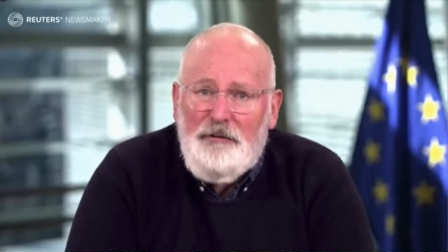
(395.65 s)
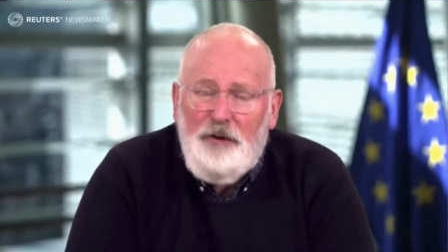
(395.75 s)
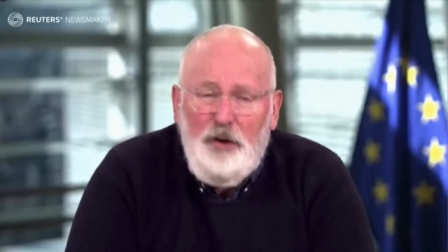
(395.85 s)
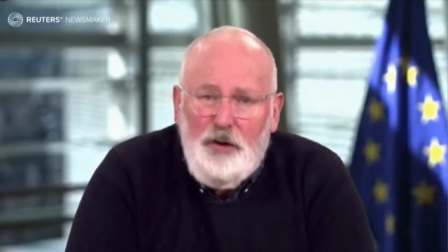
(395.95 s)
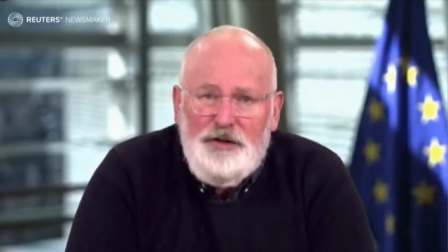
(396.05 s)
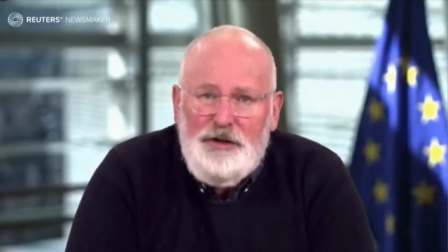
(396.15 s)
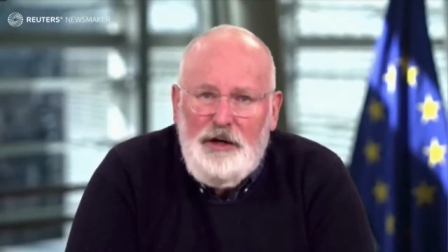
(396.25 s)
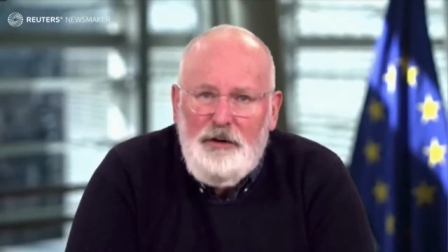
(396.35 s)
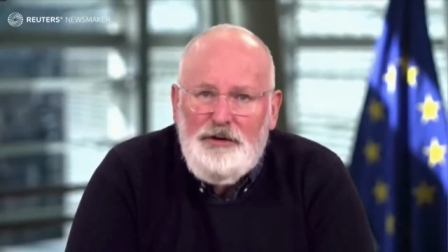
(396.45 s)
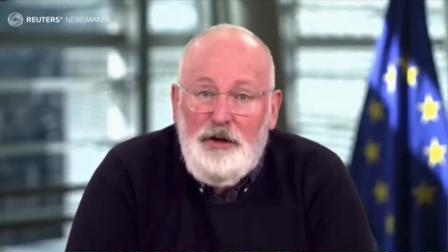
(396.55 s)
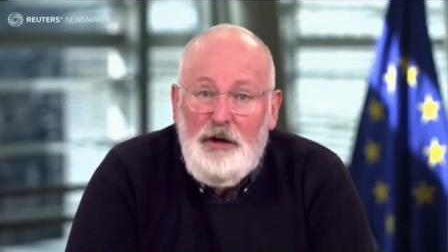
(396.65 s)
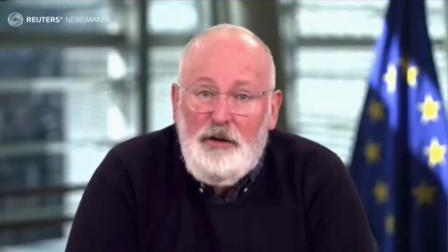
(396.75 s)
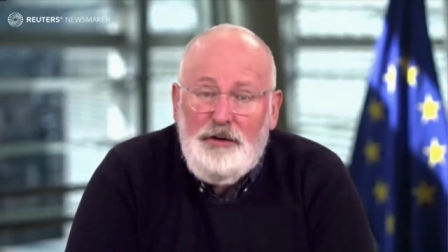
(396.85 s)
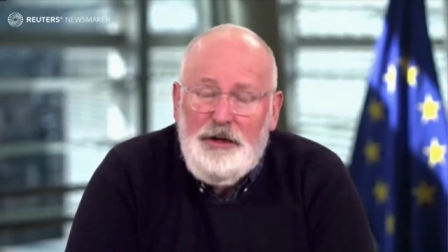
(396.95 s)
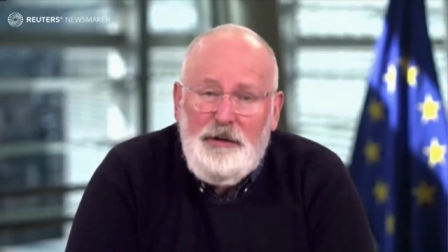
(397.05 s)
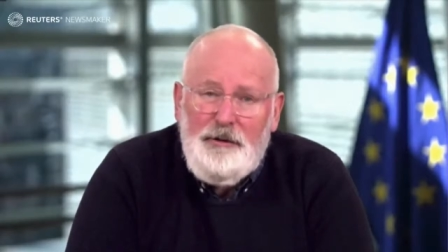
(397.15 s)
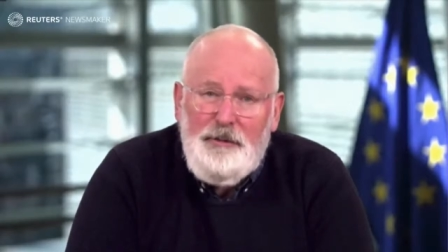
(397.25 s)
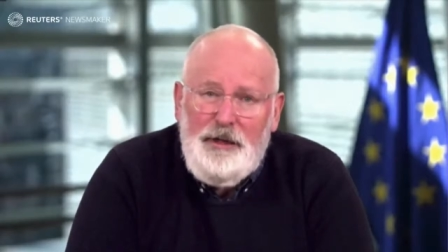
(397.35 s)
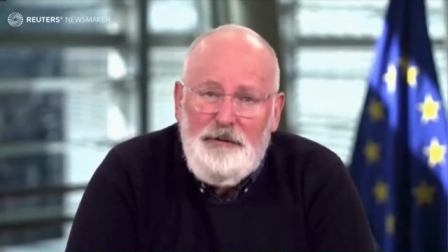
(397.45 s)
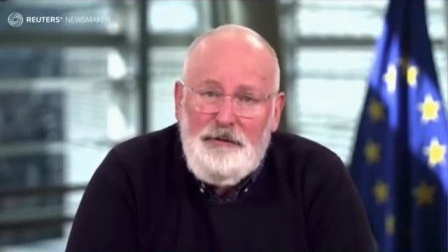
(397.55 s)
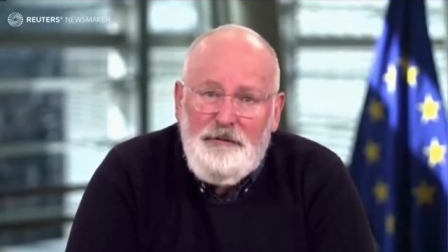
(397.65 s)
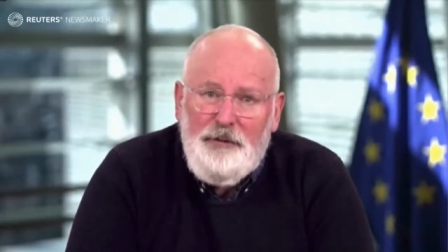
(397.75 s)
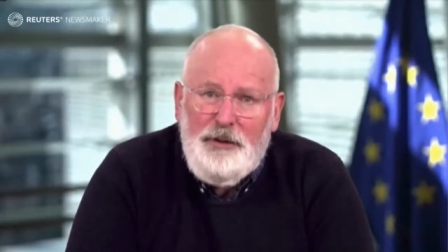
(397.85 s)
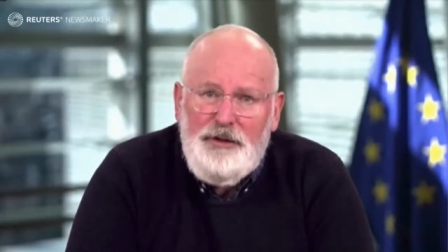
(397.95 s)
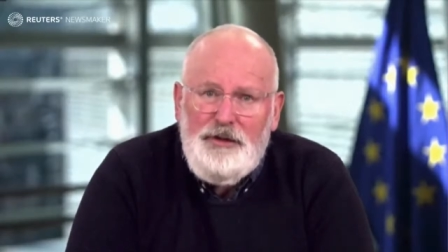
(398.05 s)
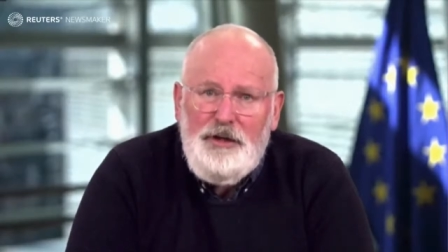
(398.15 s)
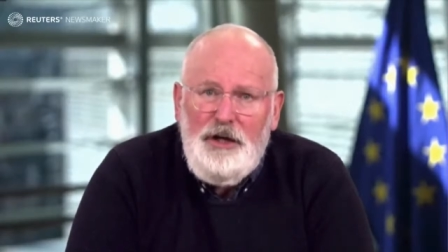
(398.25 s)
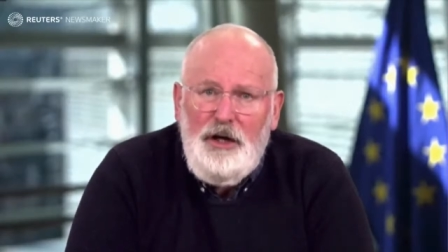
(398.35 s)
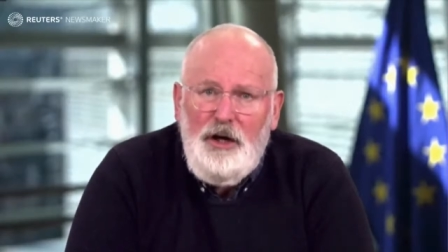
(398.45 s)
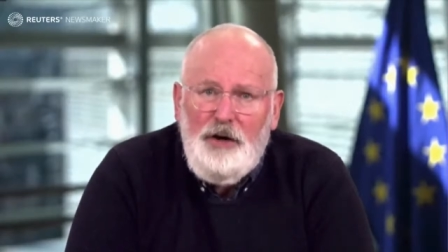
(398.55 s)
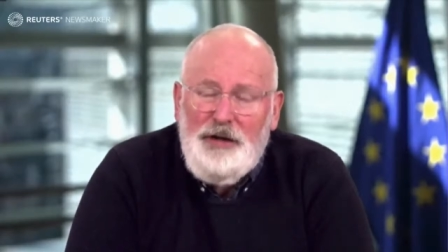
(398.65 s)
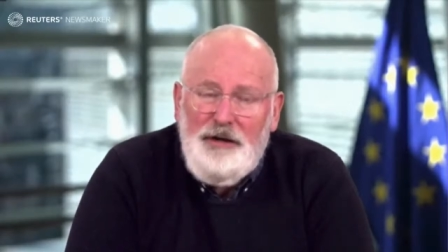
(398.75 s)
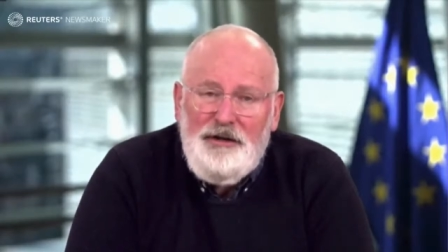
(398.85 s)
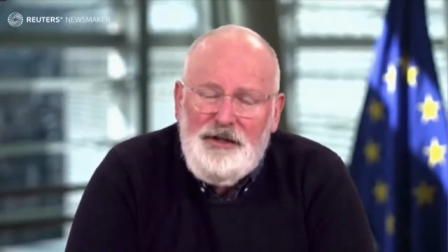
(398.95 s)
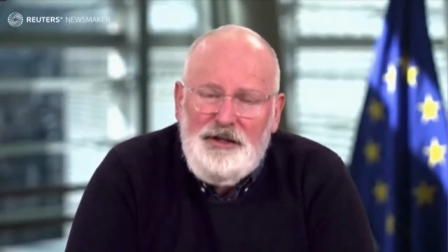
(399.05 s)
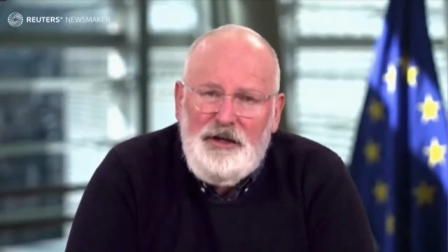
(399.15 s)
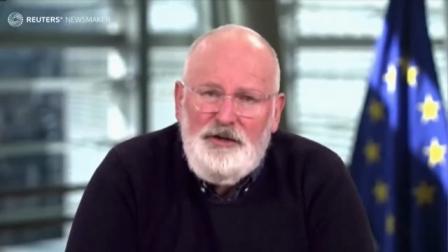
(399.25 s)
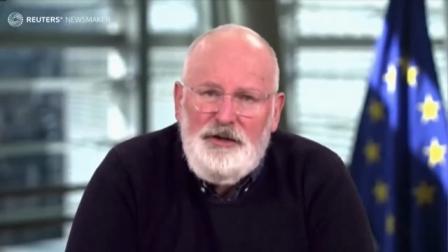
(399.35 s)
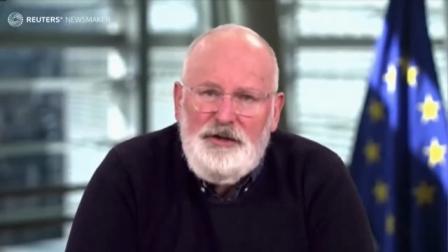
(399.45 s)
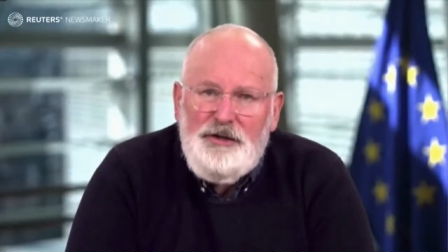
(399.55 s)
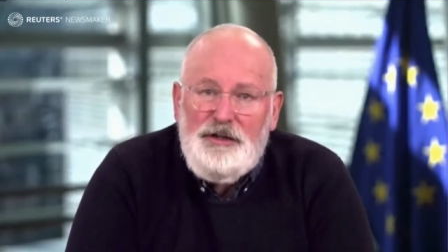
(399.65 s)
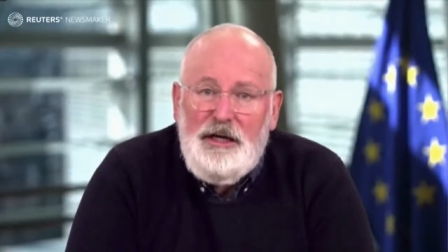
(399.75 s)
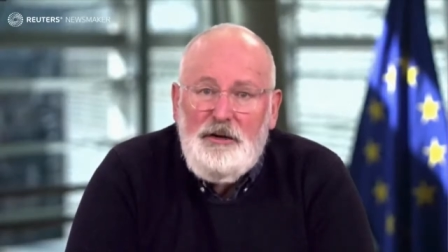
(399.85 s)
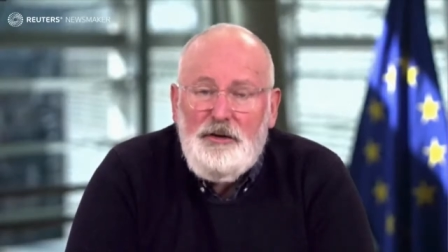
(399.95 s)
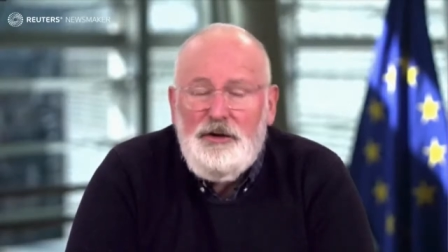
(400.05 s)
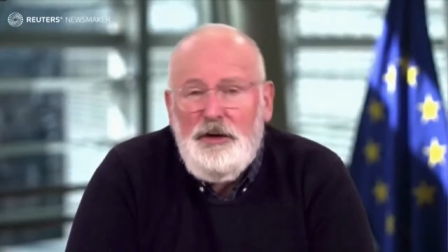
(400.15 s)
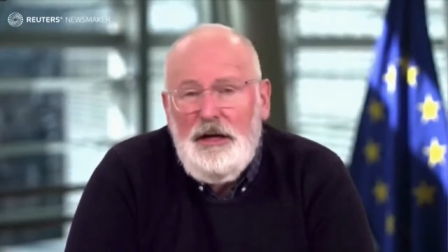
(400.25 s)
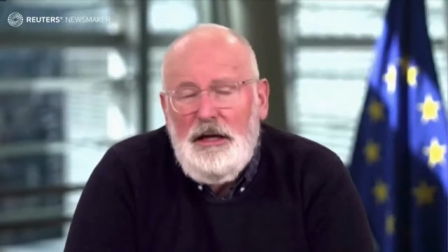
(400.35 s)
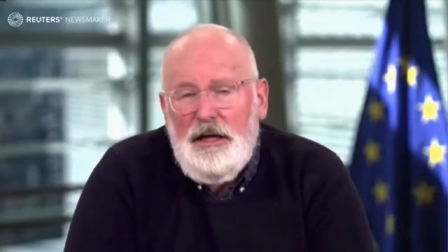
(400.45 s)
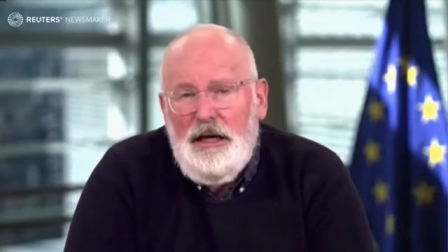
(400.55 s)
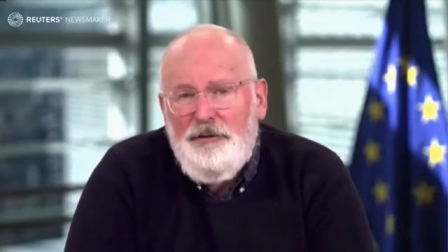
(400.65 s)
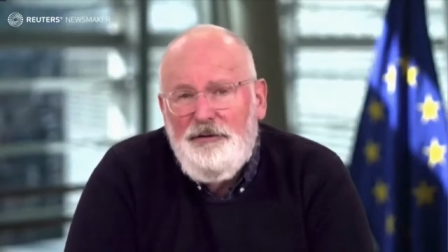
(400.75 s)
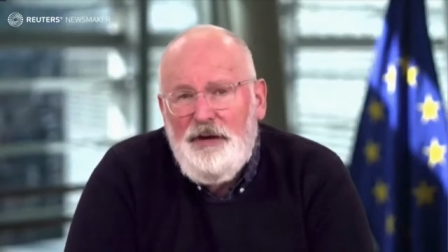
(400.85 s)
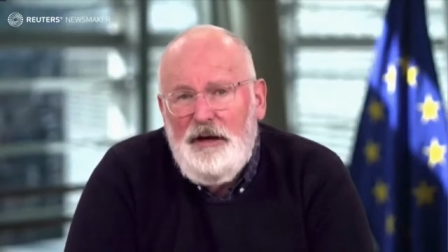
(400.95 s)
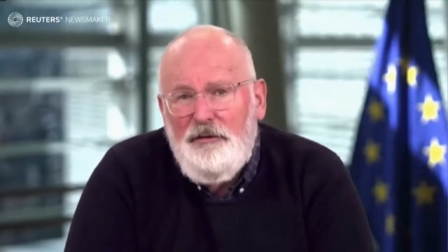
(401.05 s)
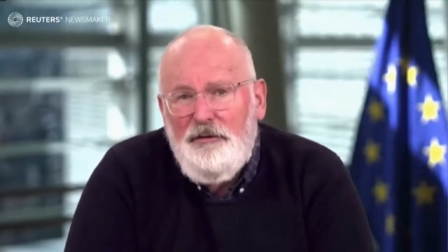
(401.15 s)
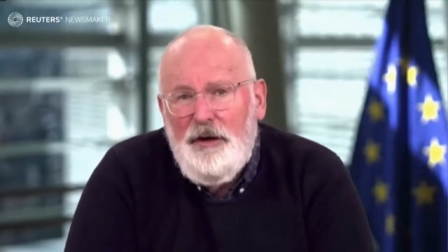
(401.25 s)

of course, are also going to be of influence on other discussions. And also, if